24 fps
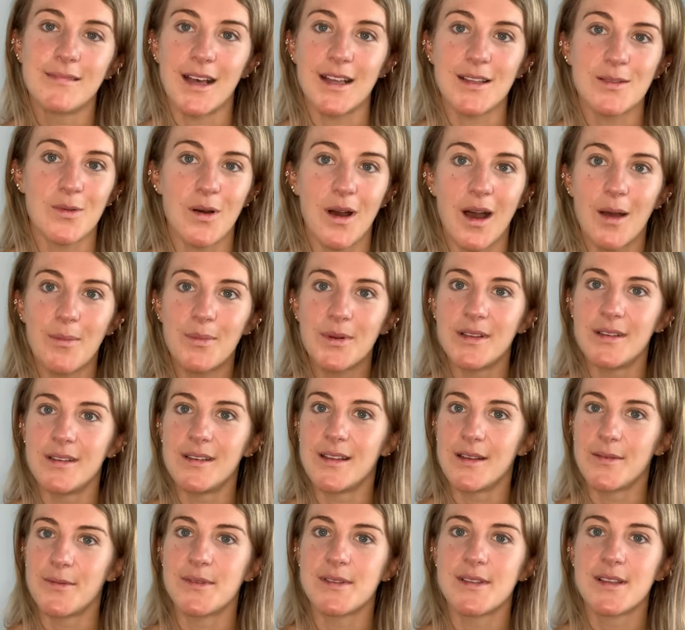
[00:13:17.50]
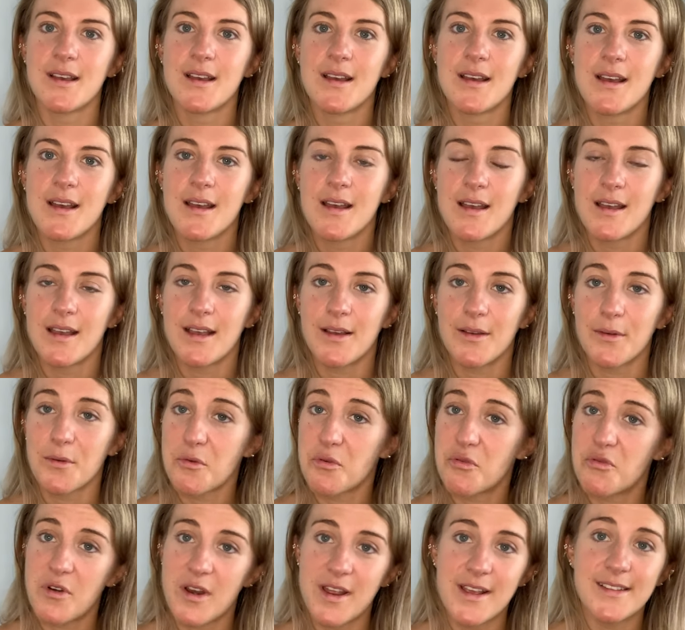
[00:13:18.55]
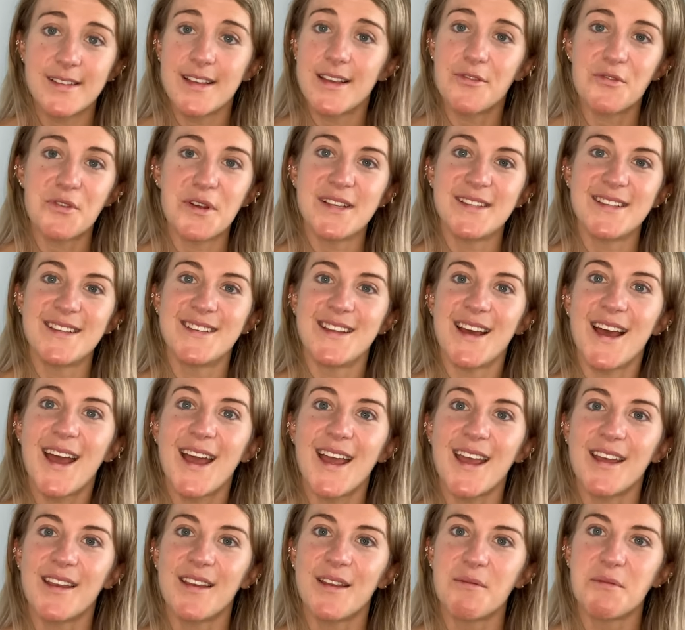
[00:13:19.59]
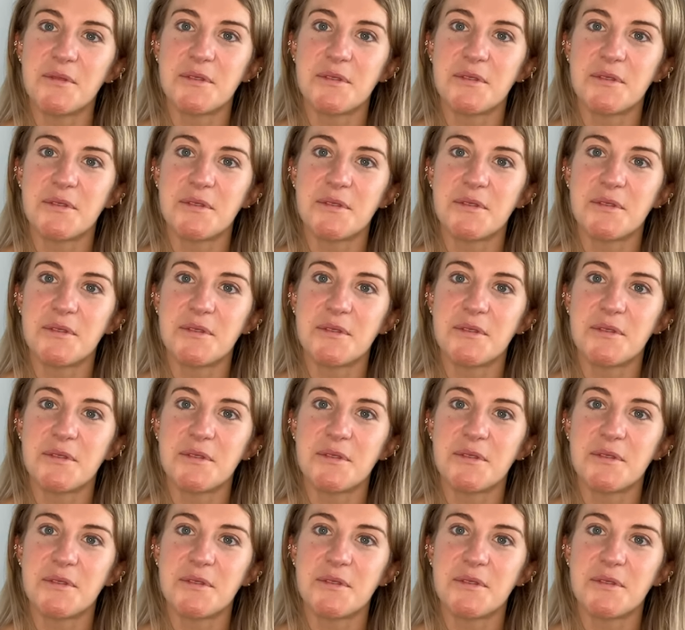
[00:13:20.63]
that's what happened. It was a crazy, crazy day, and it